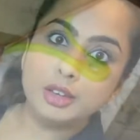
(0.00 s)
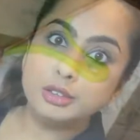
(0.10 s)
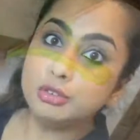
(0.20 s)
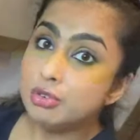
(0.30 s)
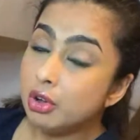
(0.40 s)

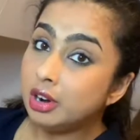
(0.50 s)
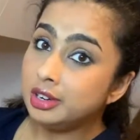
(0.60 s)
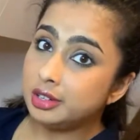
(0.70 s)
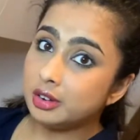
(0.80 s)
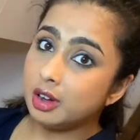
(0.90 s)
Do
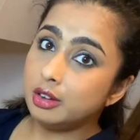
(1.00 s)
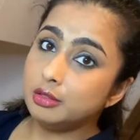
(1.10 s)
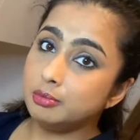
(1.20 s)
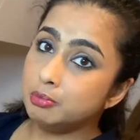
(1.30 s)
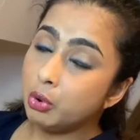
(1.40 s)
not
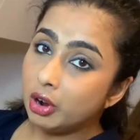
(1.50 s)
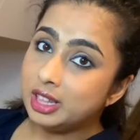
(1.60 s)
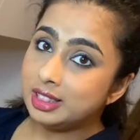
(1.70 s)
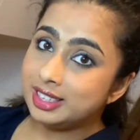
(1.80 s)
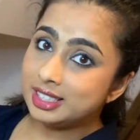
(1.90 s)

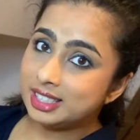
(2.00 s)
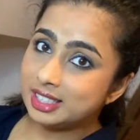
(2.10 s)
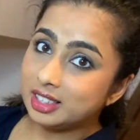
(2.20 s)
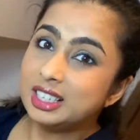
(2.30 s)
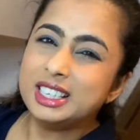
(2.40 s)
boil this
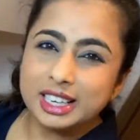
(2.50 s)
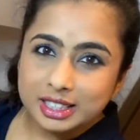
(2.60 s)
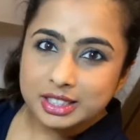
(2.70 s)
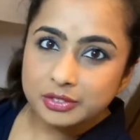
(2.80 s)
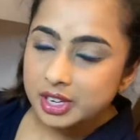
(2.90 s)

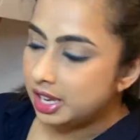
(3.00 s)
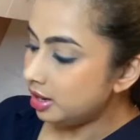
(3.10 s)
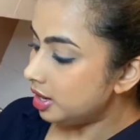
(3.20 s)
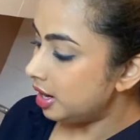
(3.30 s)
aggressively.